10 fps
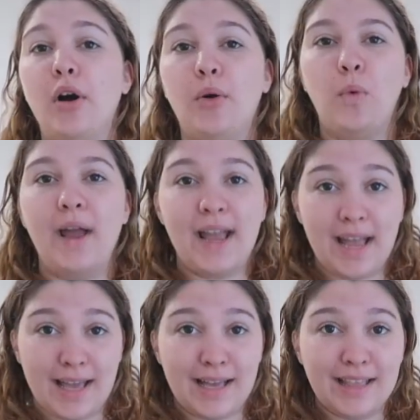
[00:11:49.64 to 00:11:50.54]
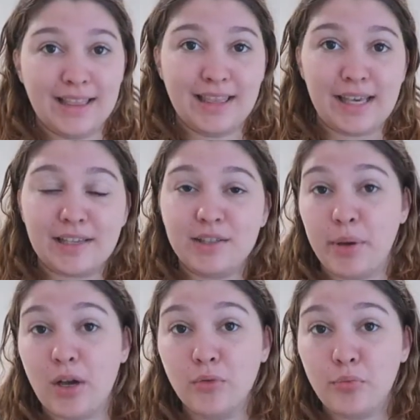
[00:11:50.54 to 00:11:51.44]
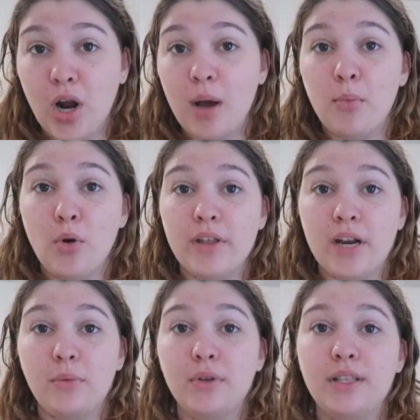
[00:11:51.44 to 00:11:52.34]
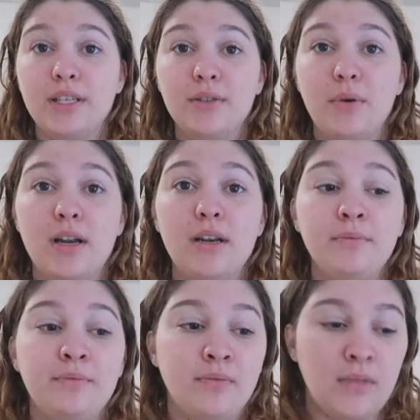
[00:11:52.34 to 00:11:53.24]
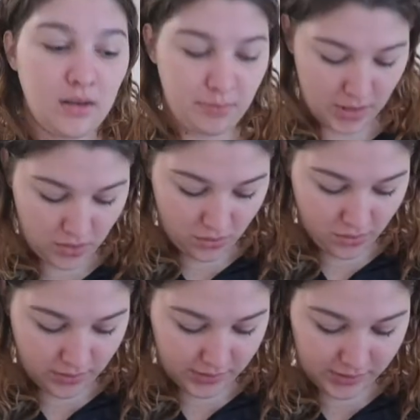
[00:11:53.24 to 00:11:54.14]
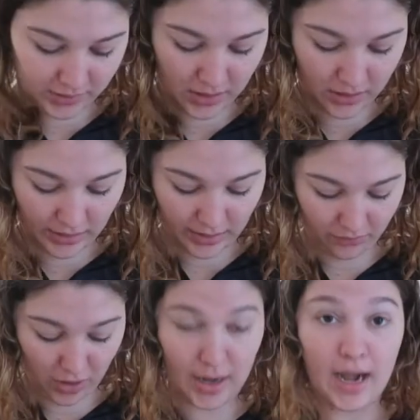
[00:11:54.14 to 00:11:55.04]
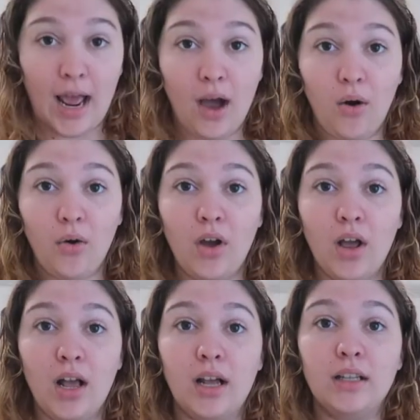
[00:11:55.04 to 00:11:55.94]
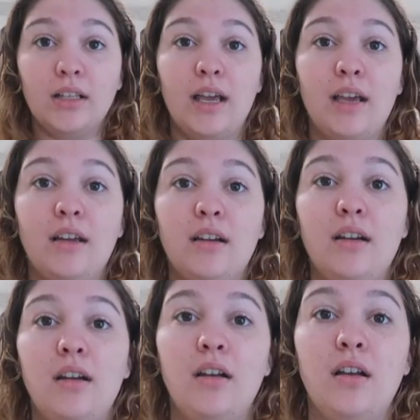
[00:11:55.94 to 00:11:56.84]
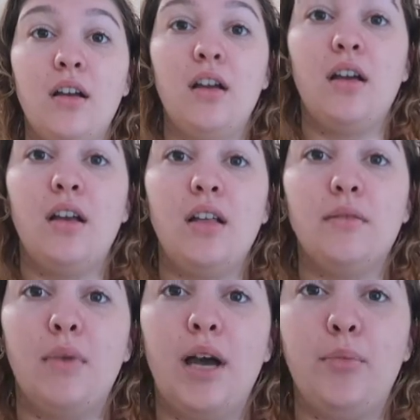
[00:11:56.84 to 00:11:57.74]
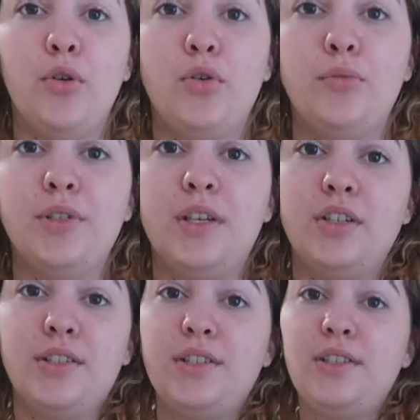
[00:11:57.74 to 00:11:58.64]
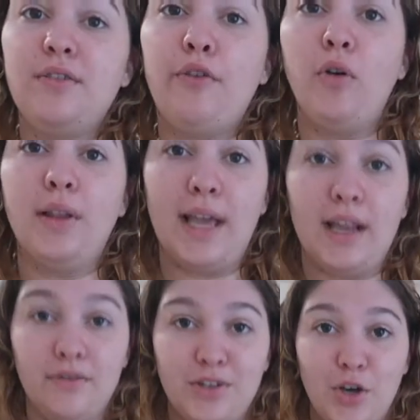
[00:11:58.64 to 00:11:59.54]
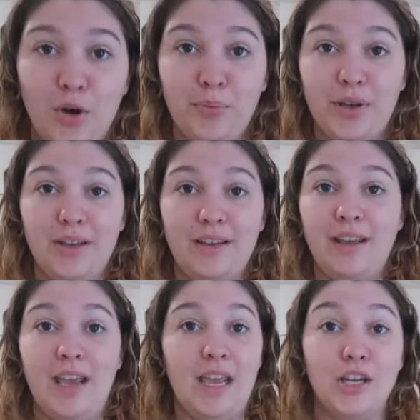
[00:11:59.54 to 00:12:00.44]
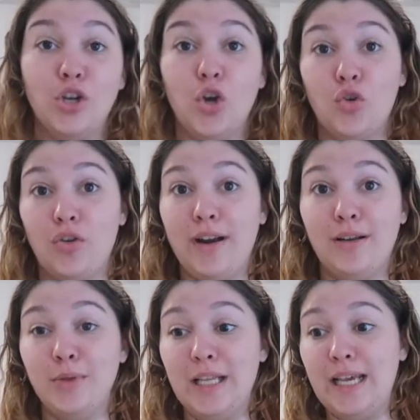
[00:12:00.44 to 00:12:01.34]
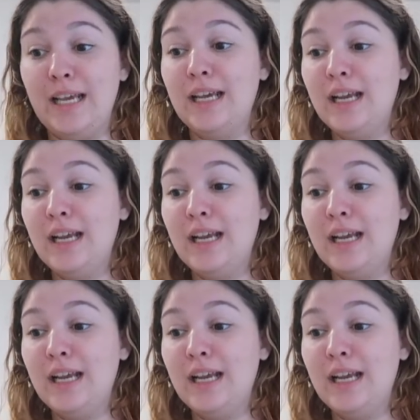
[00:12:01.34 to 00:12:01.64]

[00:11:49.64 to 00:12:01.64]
wear the speckled bra more than I would this one, because like right now, like my boobs are just falling out of the top incredibly.